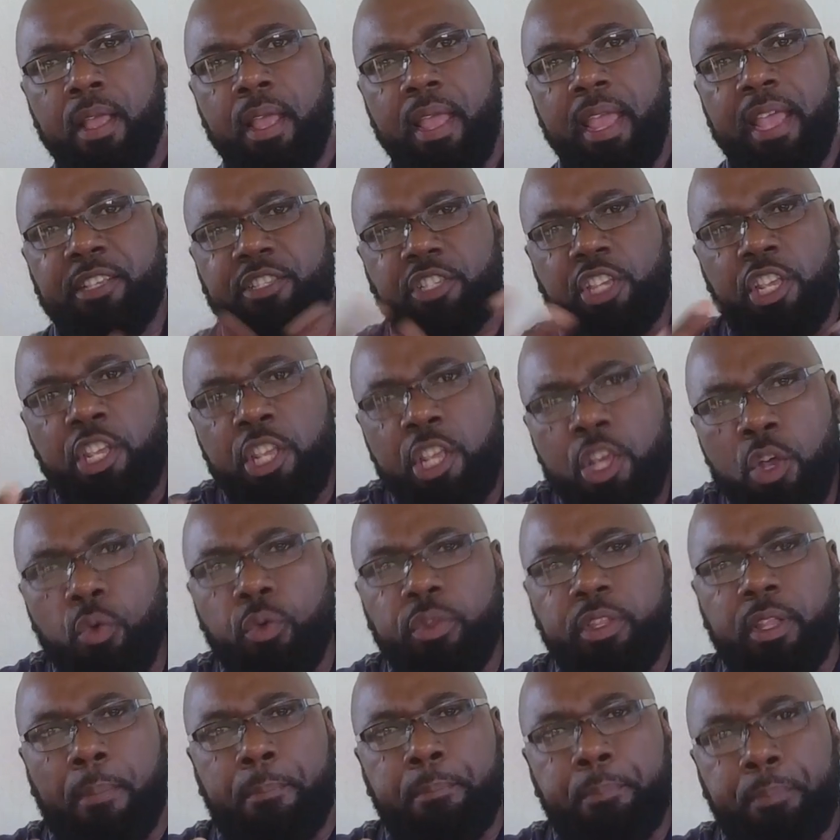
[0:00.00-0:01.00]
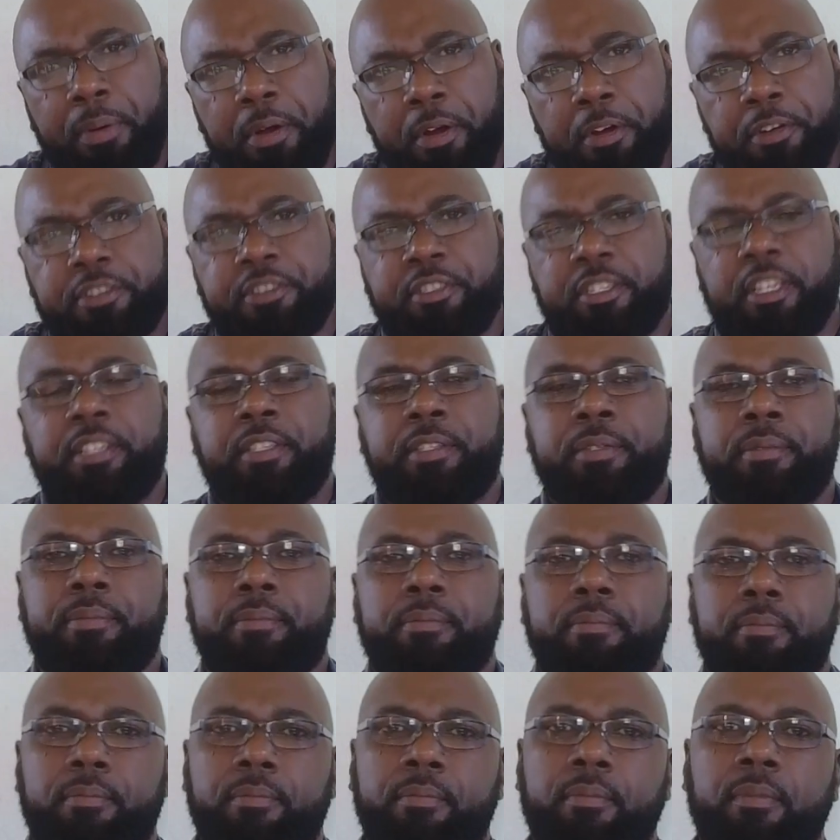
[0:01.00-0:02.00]
It's you, the person.
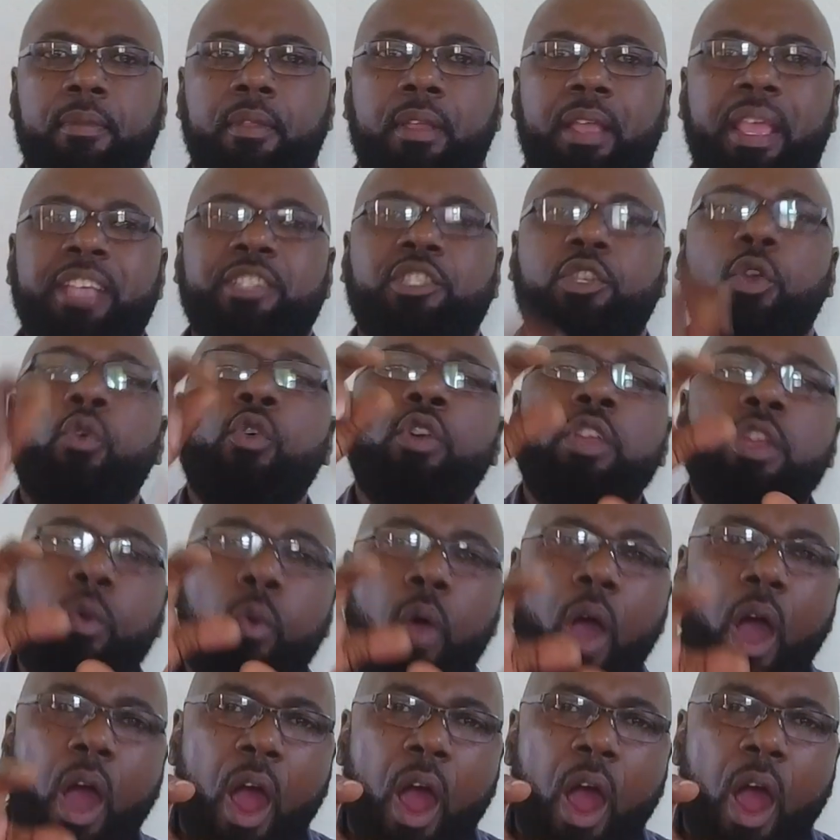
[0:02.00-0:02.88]
It's who you